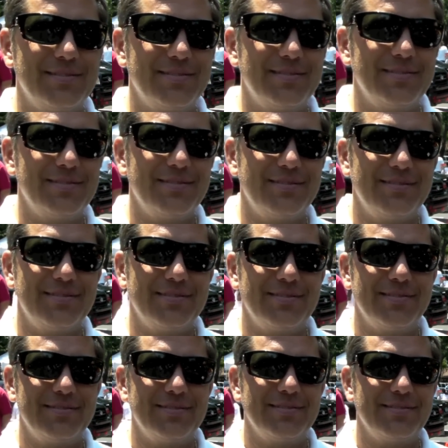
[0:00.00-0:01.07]
a few words
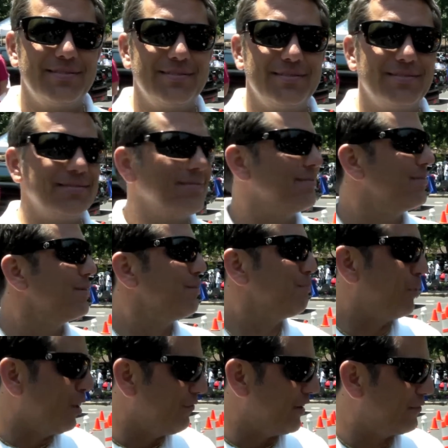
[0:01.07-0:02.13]
about the uh,
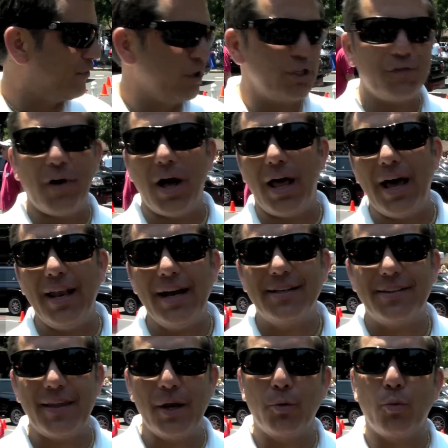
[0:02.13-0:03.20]
JDRF. Perfect. First of all, I'd
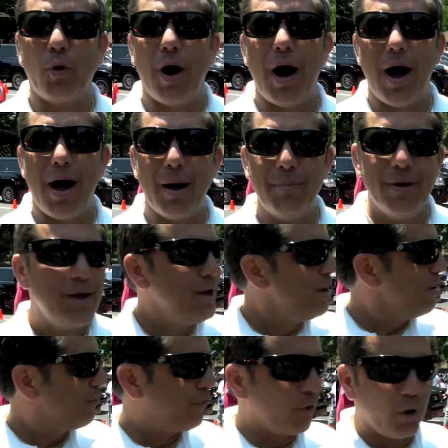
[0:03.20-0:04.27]
like to thank Rob
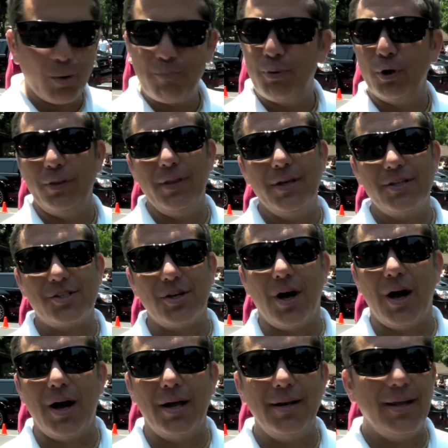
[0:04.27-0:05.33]
for putting this
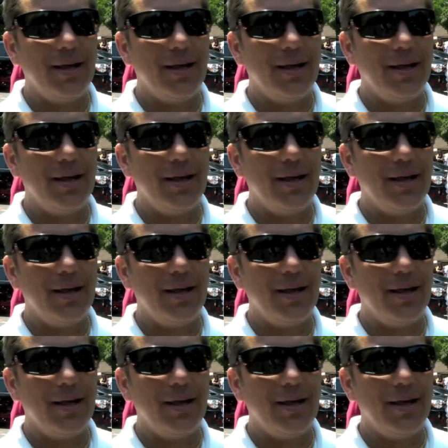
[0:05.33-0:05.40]
on.